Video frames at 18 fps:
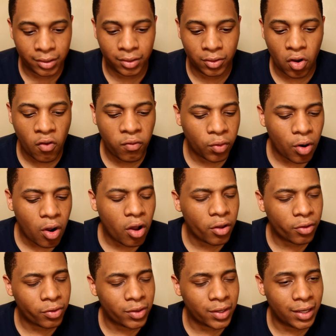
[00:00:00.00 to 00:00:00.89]

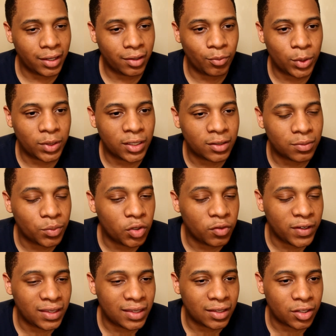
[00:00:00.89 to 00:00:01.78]
overall thing with this
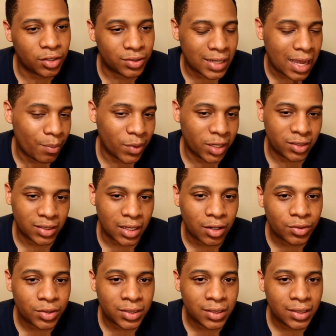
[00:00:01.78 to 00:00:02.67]
movie that there's not much
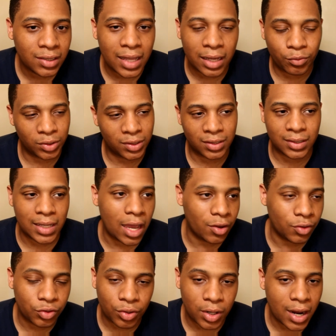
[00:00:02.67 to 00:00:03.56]
subtlety, like with the
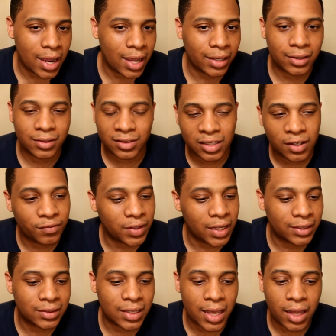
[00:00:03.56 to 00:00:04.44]
soundtrack and stuff
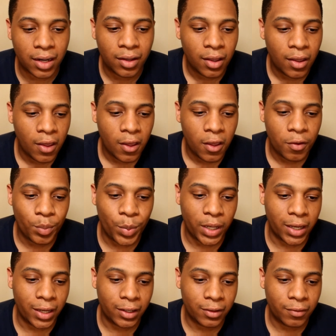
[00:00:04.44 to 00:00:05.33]
like that.
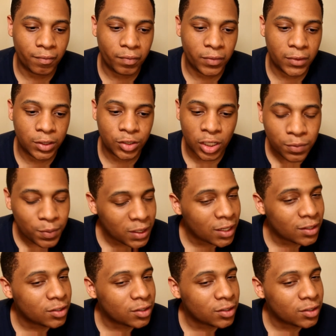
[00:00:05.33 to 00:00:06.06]
But just because